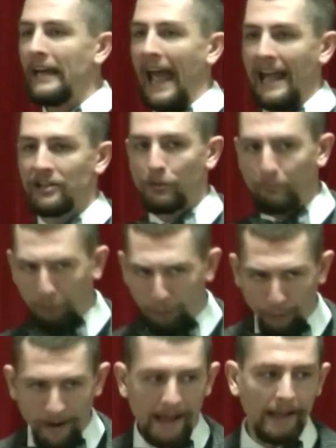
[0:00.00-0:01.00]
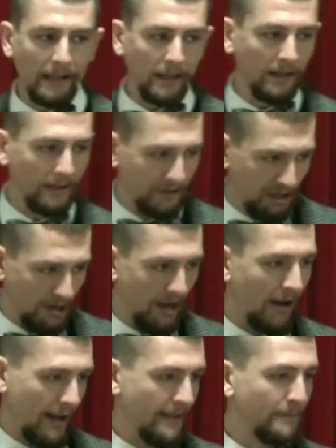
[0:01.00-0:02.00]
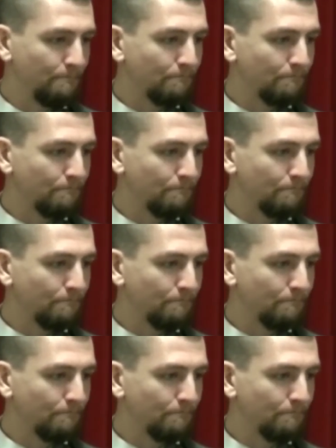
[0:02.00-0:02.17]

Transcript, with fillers: and to pray to God